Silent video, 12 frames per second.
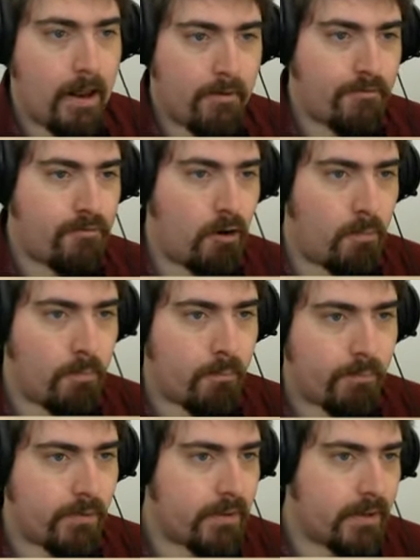from
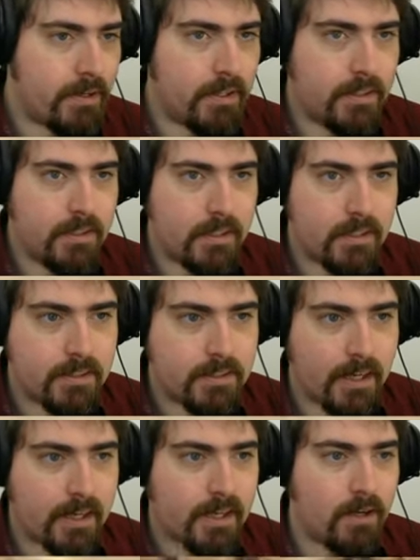
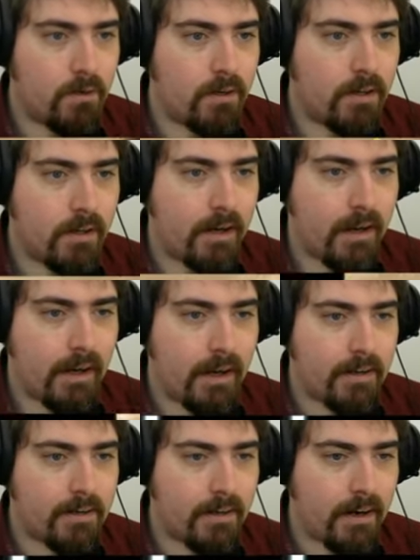Psycho.
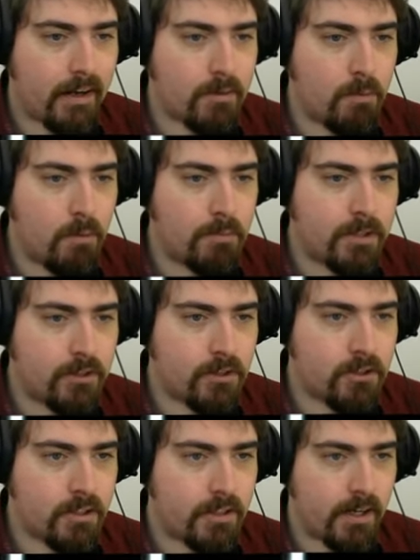And at the moment it's
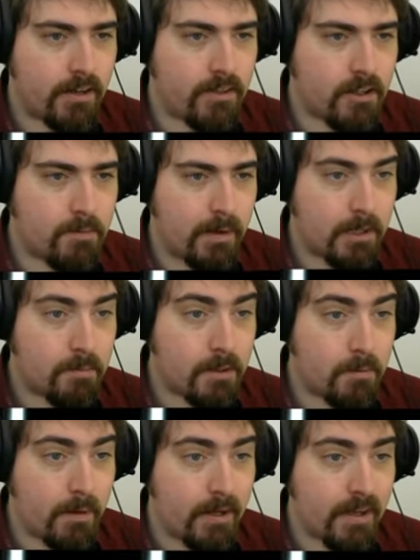just denying this mech, but
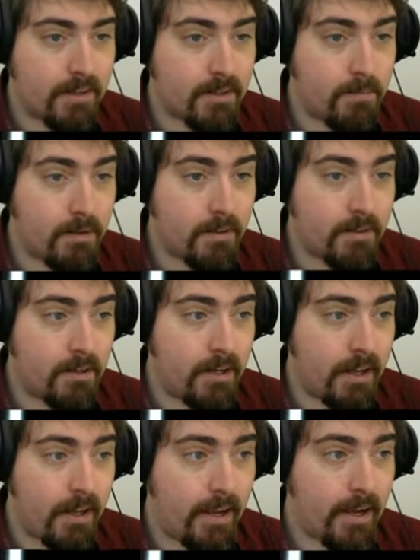it might get something done
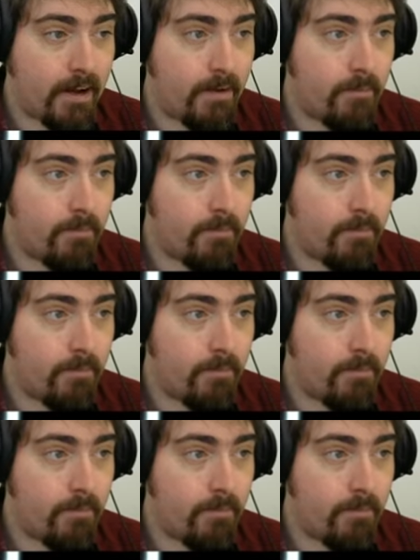here.